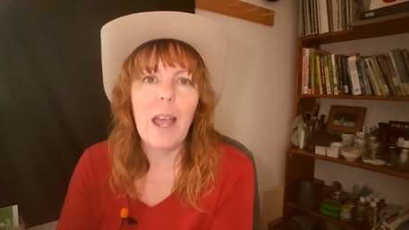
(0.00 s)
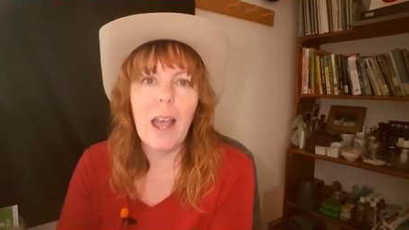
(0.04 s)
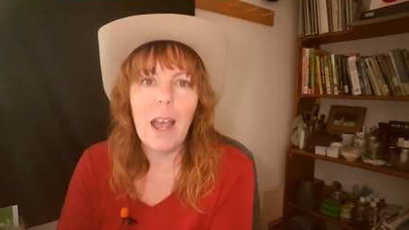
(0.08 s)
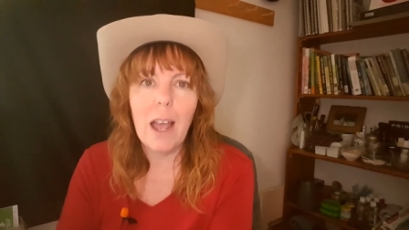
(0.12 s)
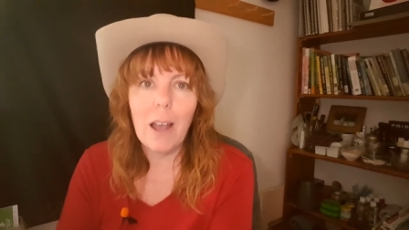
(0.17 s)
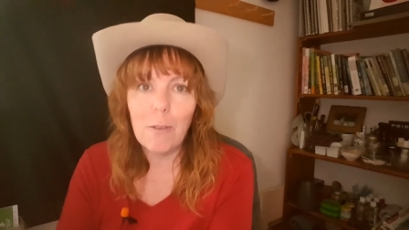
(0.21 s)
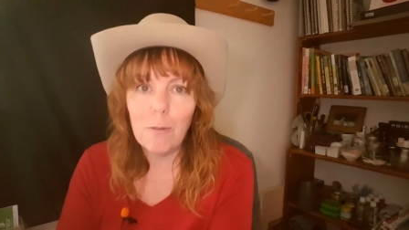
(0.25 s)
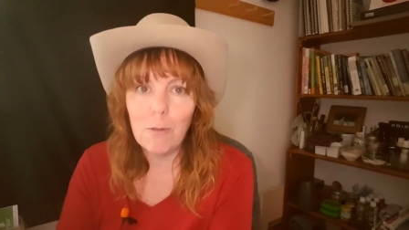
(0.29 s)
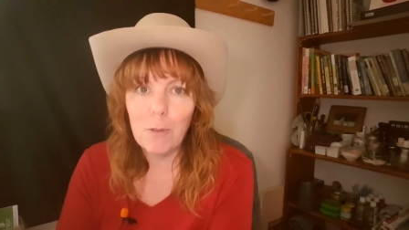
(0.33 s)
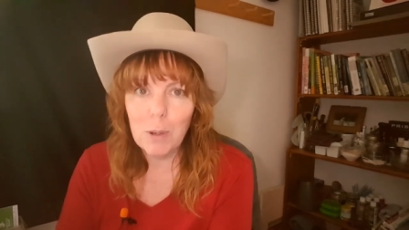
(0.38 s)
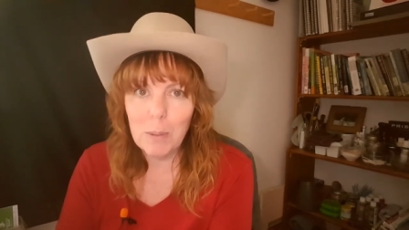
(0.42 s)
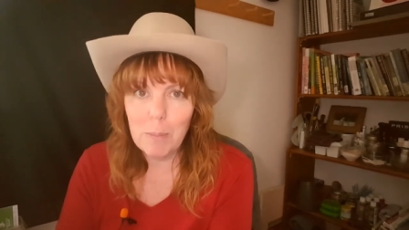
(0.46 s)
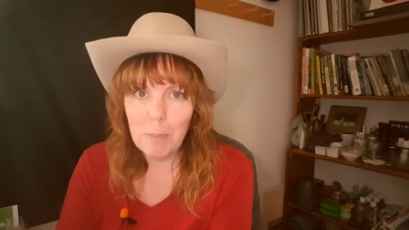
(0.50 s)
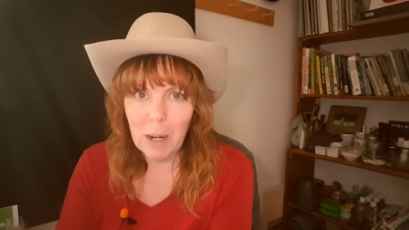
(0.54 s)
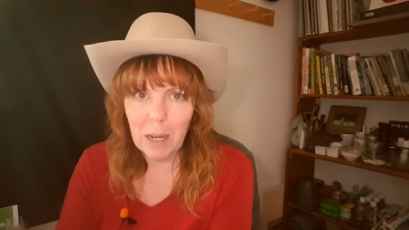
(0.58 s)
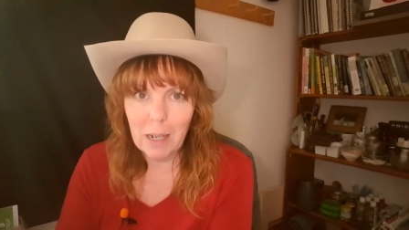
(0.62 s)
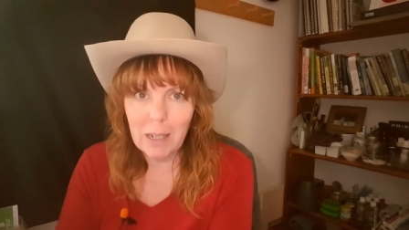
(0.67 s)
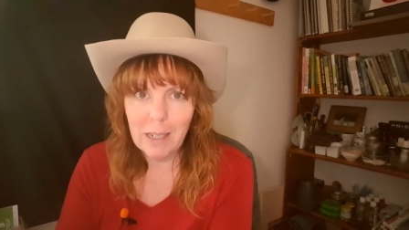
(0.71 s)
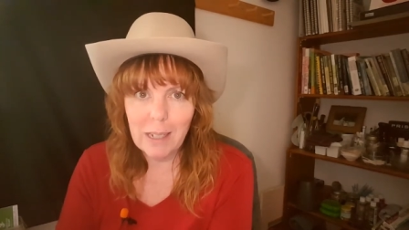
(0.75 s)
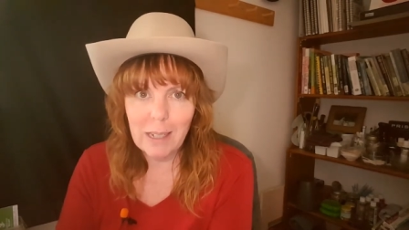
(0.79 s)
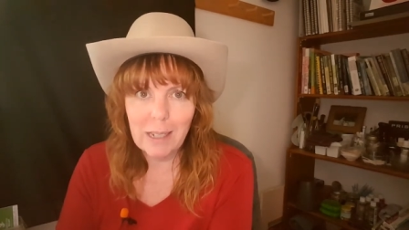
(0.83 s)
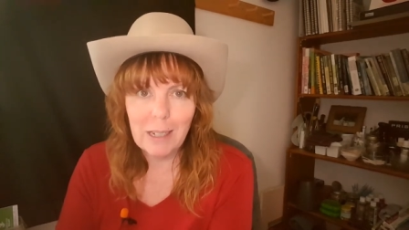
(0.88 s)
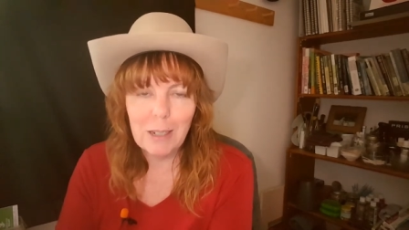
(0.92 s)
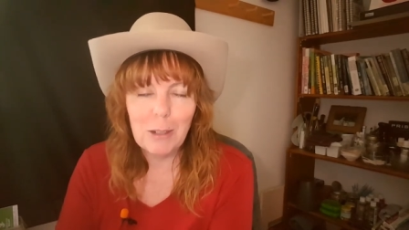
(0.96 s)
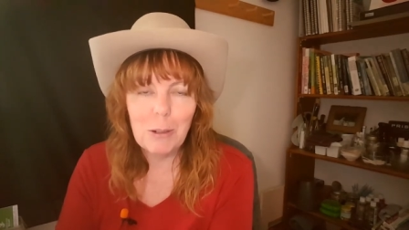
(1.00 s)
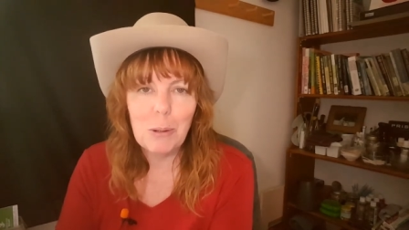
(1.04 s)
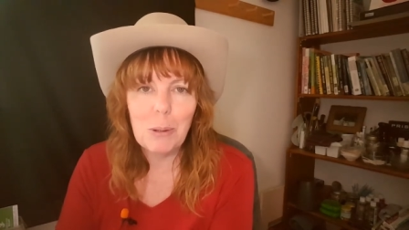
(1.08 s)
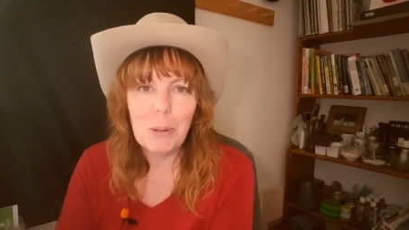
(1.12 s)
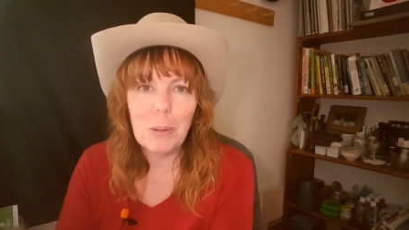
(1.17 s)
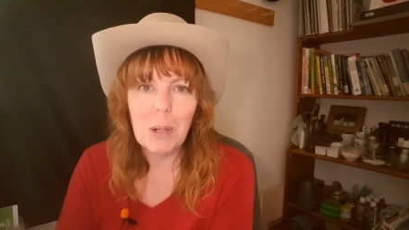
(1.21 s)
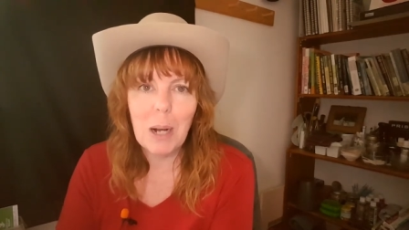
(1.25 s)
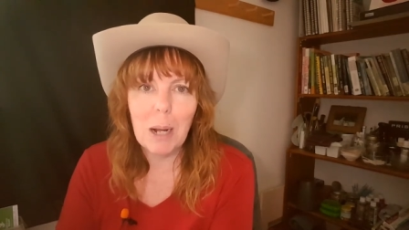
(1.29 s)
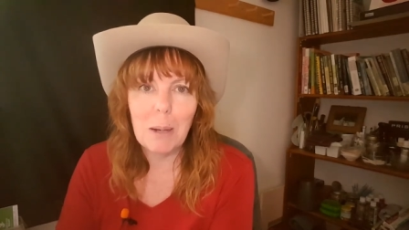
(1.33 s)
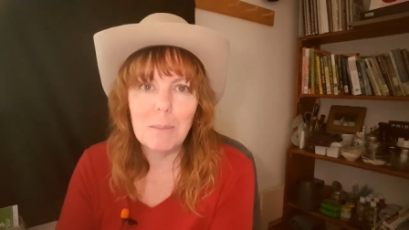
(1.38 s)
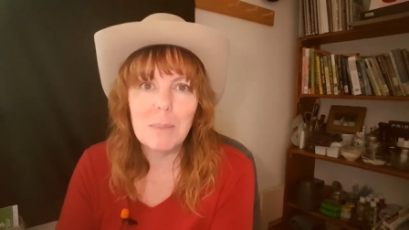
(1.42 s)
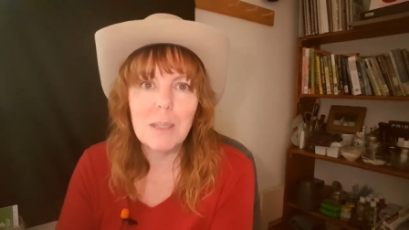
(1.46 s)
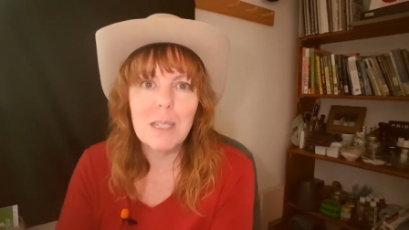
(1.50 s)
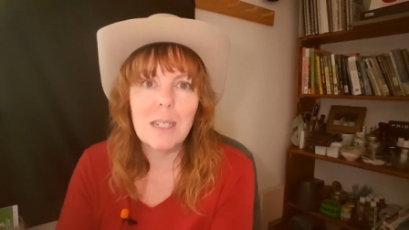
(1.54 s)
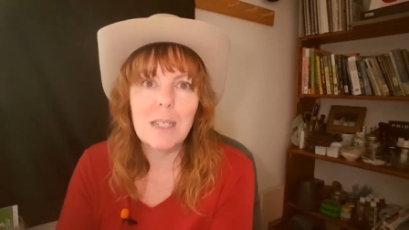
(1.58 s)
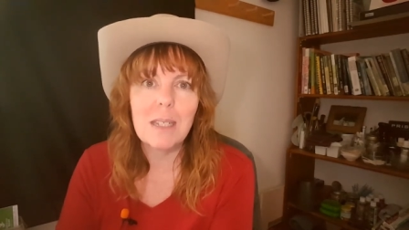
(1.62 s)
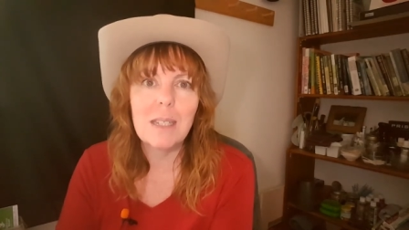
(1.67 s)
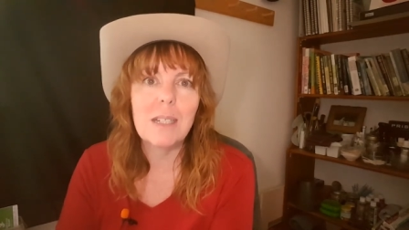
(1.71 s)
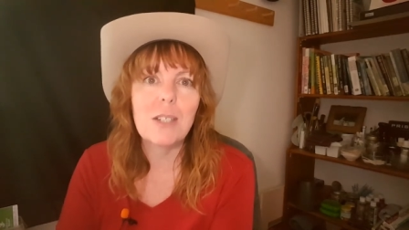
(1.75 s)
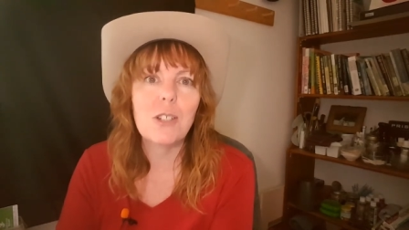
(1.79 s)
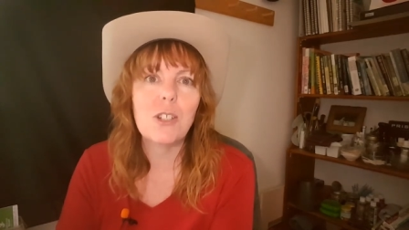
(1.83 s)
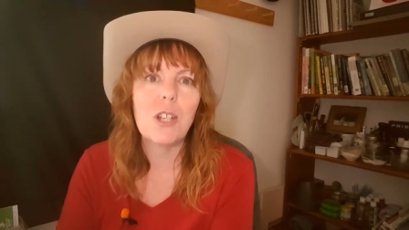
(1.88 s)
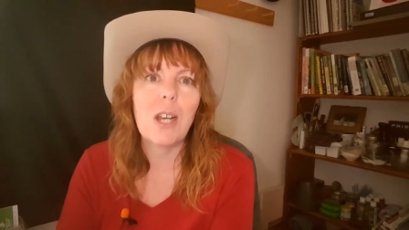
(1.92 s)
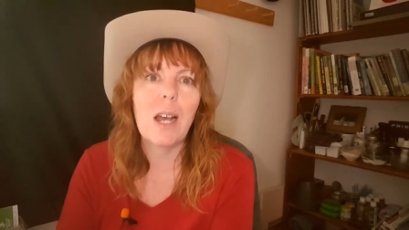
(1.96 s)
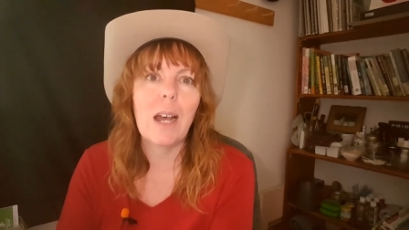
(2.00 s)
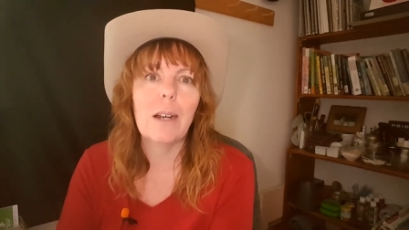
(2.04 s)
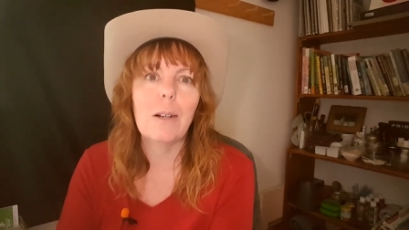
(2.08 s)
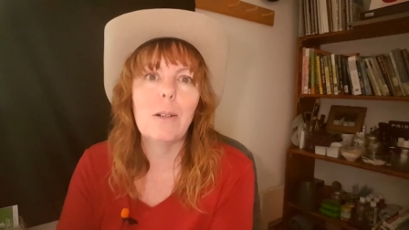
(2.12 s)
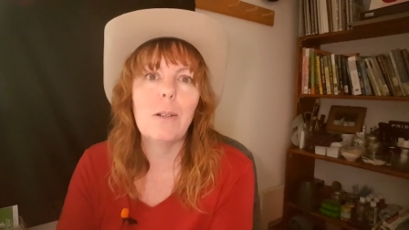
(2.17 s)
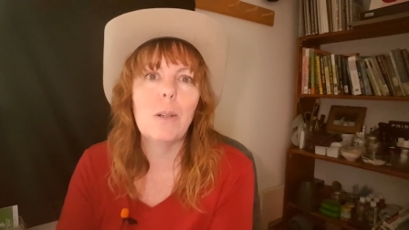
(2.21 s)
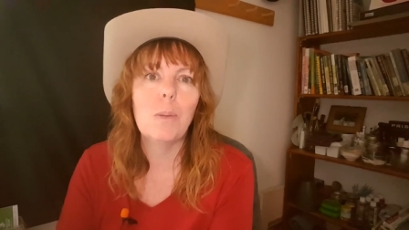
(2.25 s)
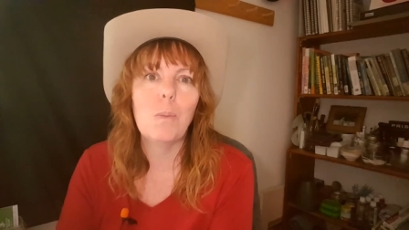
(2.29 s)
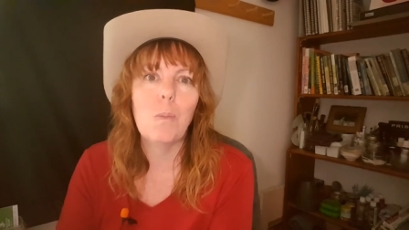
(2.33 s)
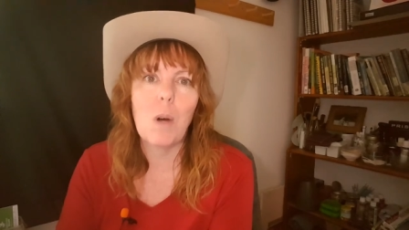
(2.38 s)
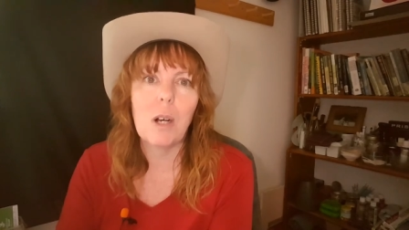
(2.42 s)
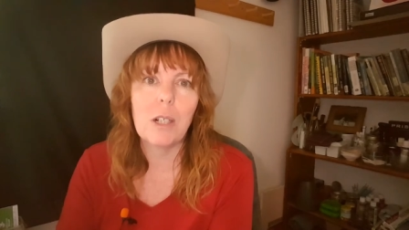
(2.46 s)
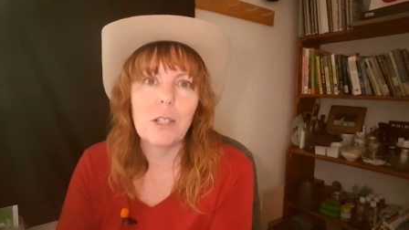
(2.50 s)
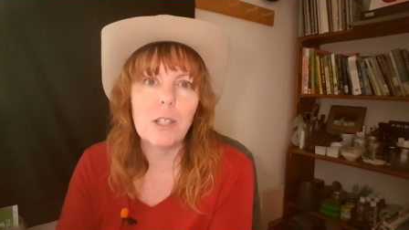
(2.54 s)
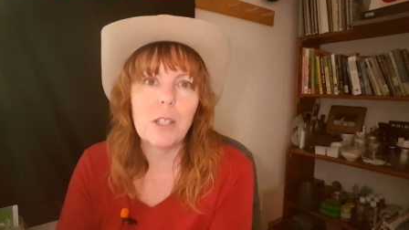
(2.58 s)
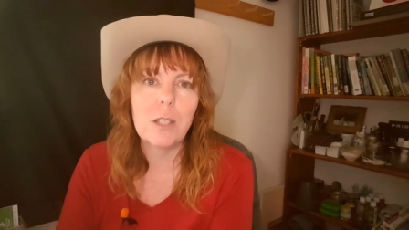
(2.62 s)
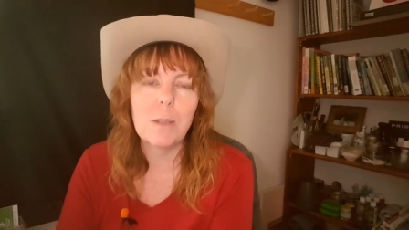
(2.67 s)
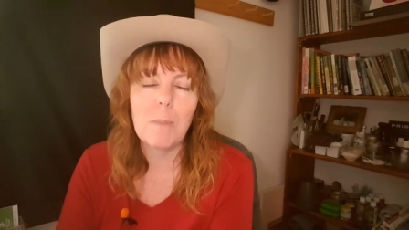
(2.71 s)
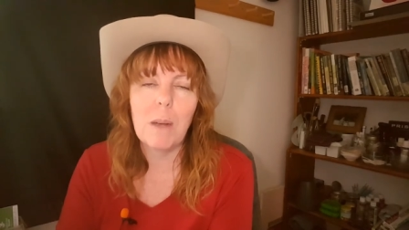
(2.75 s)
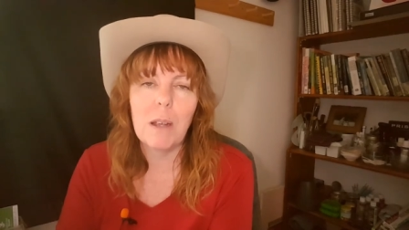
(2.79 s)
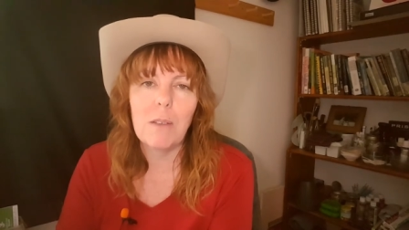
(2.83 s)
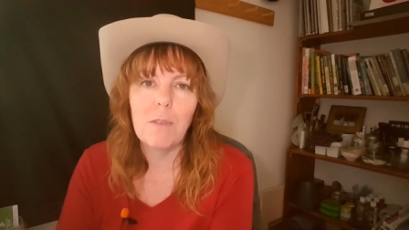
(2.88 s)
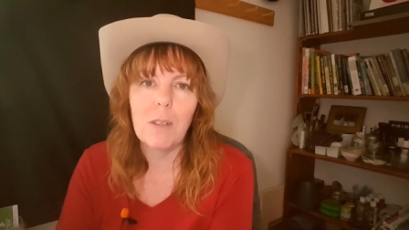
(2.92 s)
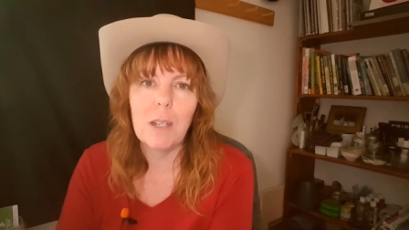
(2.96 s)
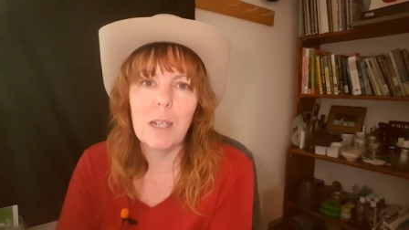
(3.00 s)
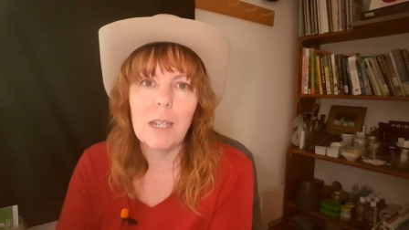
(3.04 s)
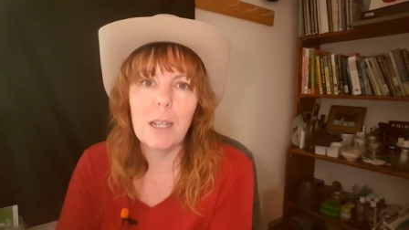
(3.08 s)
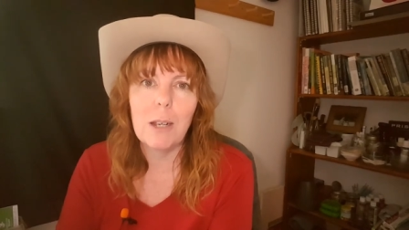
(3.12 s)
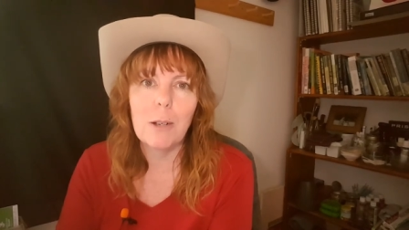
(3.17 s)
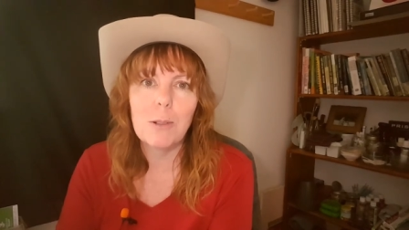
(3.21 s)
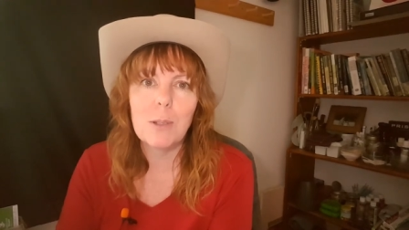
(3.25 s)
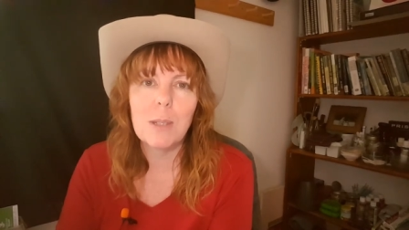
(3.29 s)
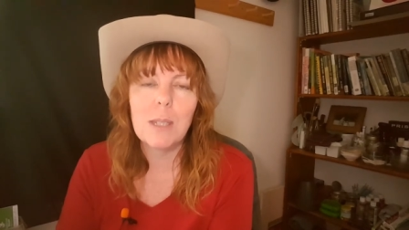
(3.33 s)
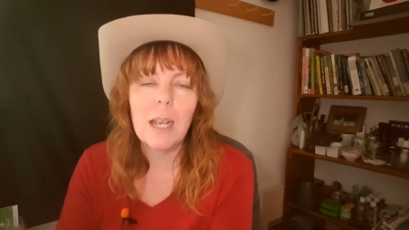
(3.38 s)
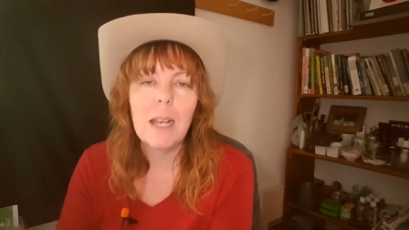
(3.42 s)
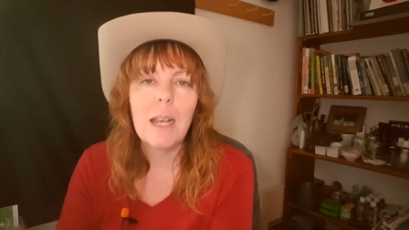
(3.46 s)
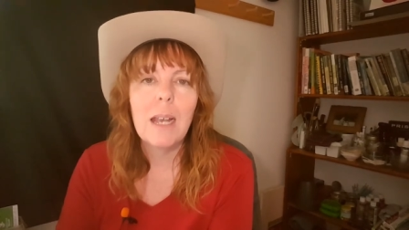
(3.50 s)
everybody who comes to this channel and watches my videos.